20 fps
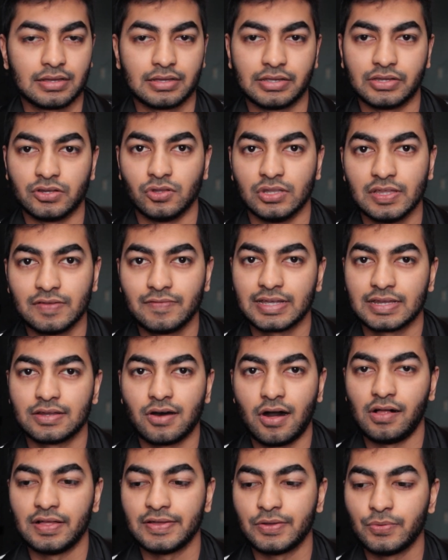you know, living in
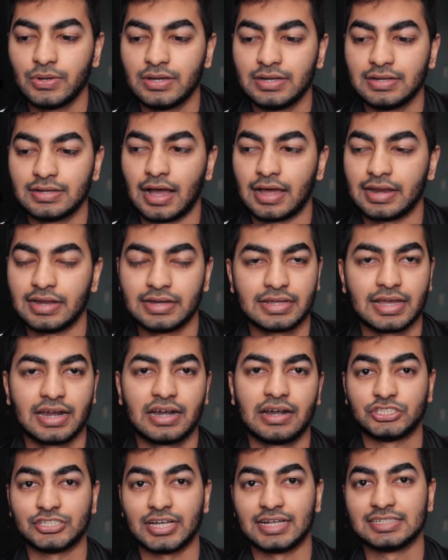Hollywood, I didn't get
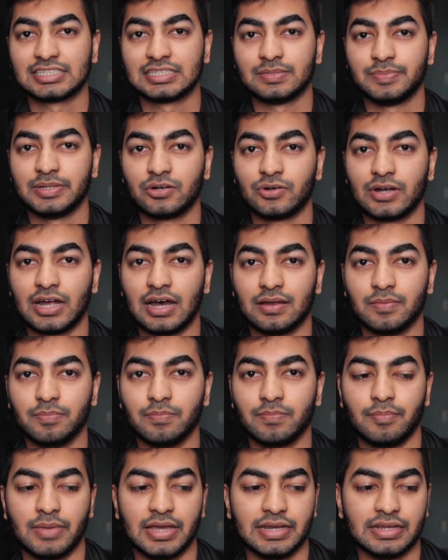a chance to be
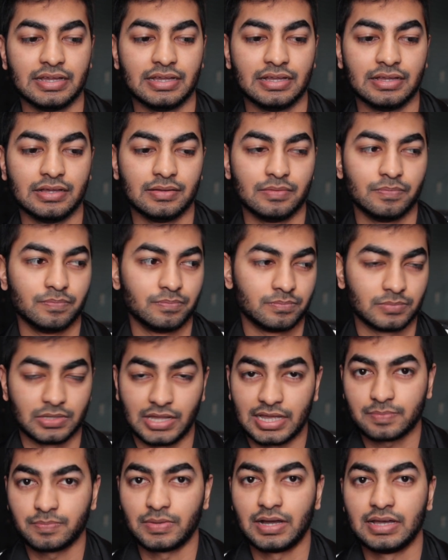around many
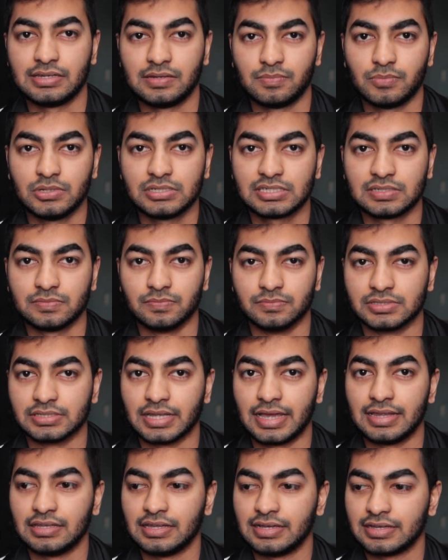like-minded Muslims
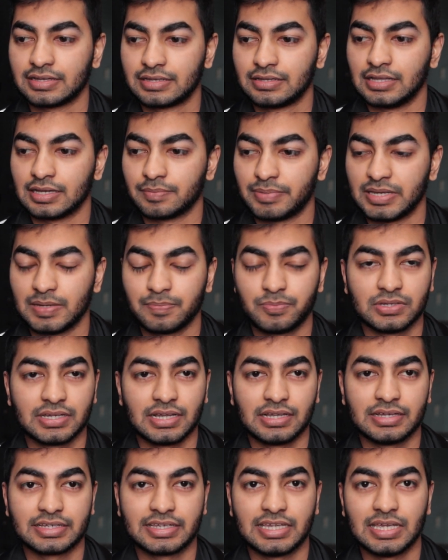and like like people that
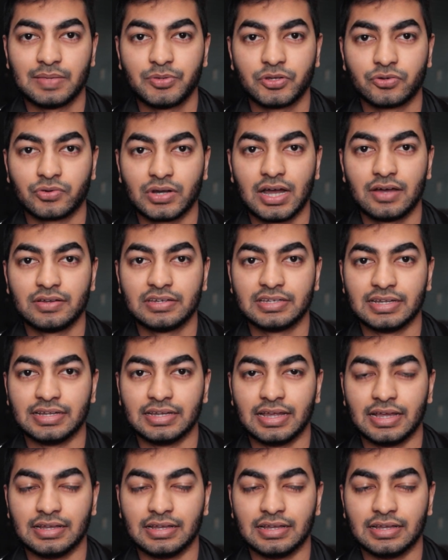like keep you grounded and,